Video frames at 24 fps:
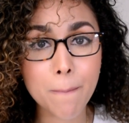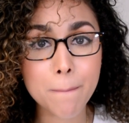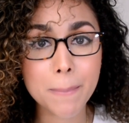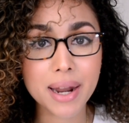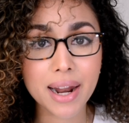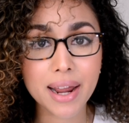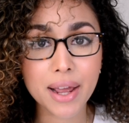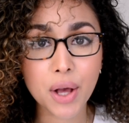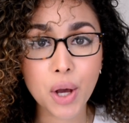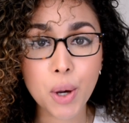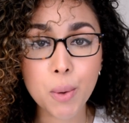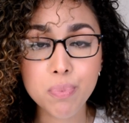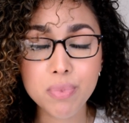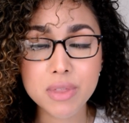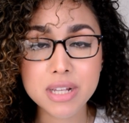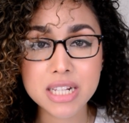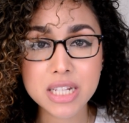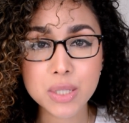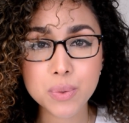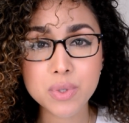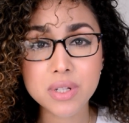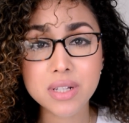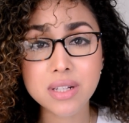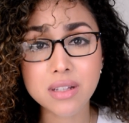but I hope this
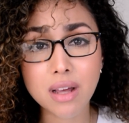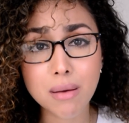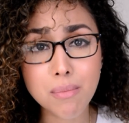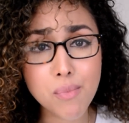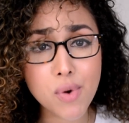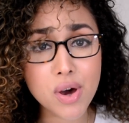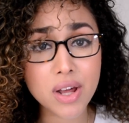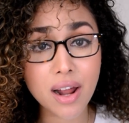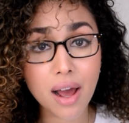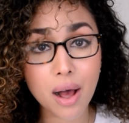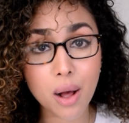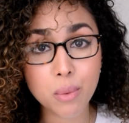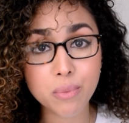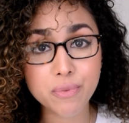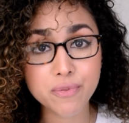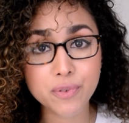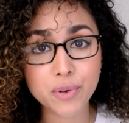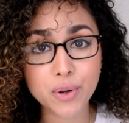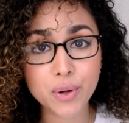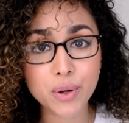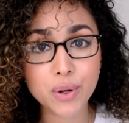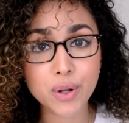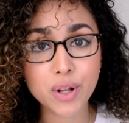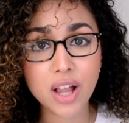was somewhat
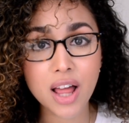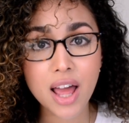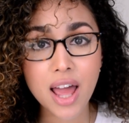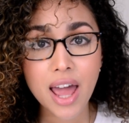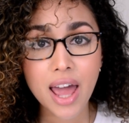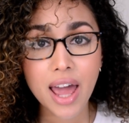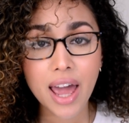helpful